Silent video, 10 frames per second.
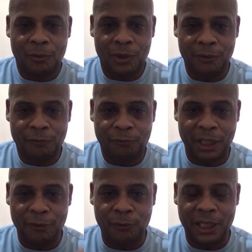It was
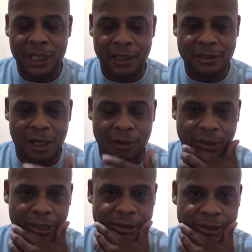funny, we had a talk
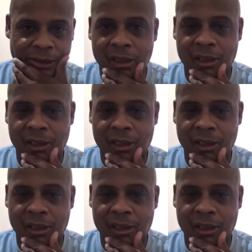last night.